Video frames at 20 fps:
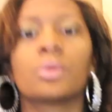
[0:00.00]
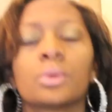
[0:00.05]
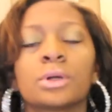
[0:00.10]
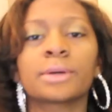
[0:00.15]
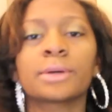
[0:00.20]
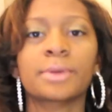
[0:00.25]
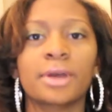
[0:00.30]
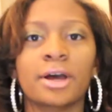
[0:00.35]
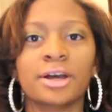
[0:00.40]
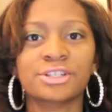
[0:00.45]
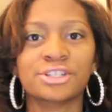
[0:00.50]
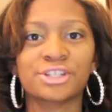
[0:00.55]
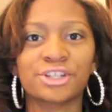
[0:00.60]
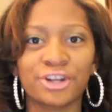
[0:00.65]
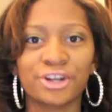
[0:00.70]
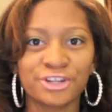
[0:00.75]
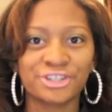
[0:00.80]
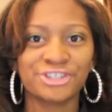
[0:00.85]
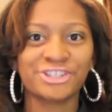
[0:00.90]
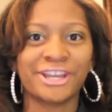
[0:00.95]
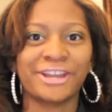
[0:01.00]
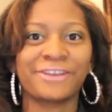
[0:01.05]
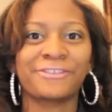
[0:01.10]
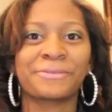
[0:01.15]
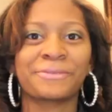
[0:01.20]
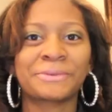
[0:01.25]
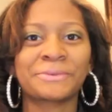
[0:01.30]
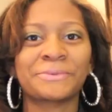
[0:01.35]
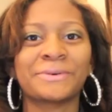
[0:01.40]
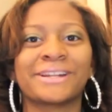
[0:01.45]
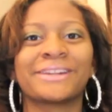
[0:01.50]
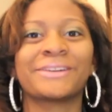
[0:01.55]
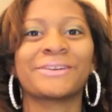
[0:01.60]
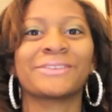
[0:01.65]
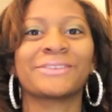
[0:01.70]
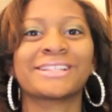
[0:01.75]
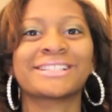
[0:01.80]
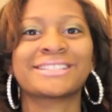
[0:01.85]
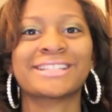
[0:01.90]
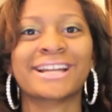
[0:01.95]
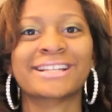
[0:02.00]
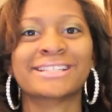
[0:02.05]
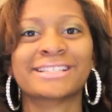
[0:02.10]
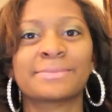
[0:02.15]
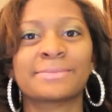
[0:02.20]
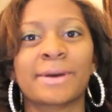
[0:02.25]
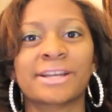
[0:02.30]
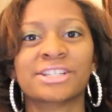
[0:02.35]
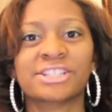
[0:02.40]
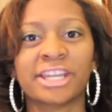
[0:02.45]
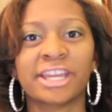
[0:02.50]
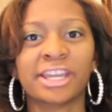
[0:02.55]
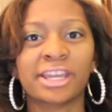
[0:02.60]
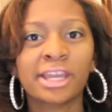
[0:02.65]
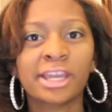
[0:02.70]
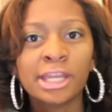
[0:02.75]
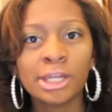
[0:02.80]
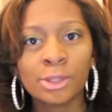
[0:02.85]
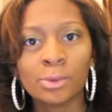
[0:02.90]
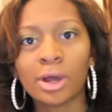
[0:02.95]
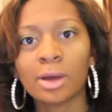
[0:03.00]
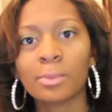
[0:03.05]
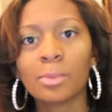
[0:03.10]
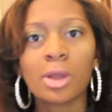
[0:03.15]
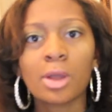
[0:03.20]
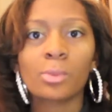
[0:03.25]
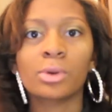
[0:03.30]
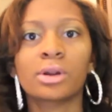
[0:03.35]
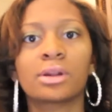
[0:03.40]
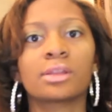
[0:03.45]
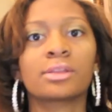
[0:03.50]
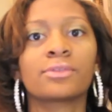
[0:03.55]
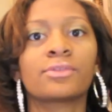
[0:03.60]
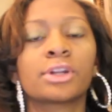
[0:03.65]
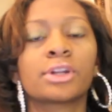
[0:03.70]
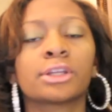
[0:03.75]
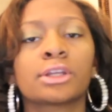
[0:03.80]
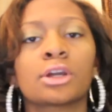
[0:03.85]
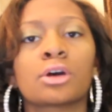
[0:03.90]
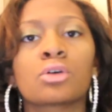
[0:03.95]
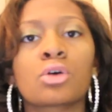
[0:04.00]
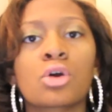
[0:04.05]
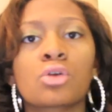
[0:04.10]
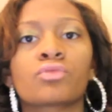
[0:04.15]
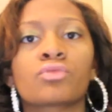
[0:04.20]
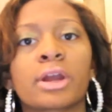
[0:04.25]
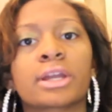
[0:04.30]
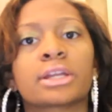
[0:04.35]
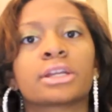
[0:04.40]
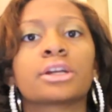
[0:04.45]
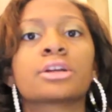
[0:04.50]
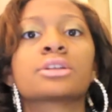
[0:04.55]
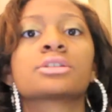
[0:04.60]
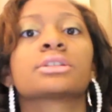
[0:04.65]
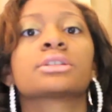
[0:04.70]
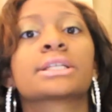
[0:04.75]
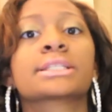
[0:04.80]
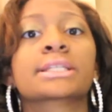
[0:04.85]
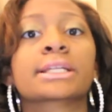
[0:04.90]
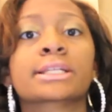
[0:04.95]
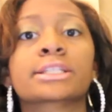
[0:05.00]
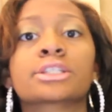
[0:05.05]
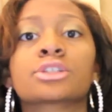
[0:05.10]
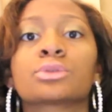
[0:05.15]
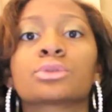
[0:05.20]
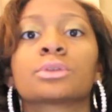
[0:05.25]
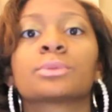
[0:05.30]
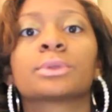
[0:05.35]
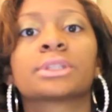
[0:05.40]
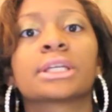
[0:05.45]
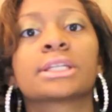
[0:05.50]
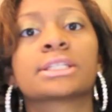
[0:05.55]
What up y'all, it's your girl Shea from the one and only Dynasty by Shea. Hitting up with another video right here, so let's get into it with